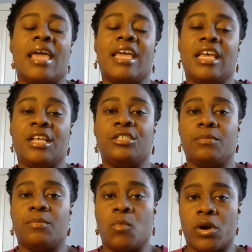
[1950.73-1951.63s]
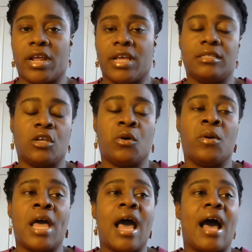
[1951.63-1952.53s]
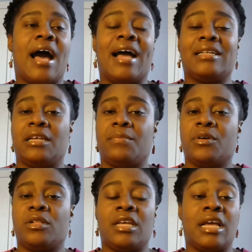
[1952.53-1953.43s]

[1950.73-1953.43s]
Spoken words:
each morning. So I typically,